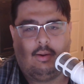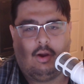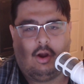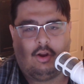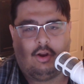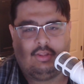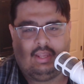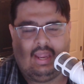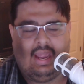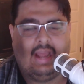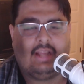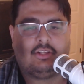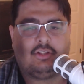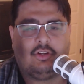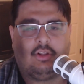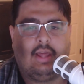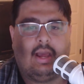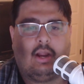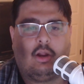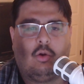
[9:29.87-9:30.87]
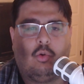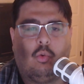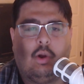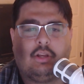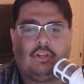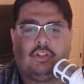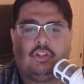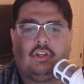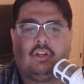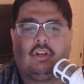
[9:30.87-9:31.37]
are the answer to that
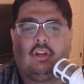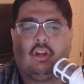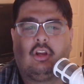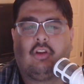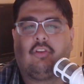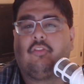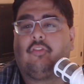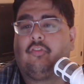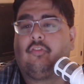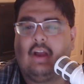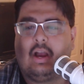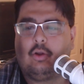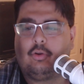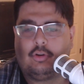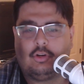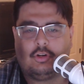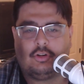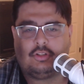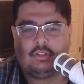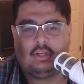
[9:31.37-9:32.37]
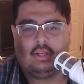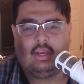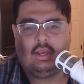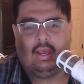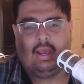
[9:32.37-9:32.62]
question confounders.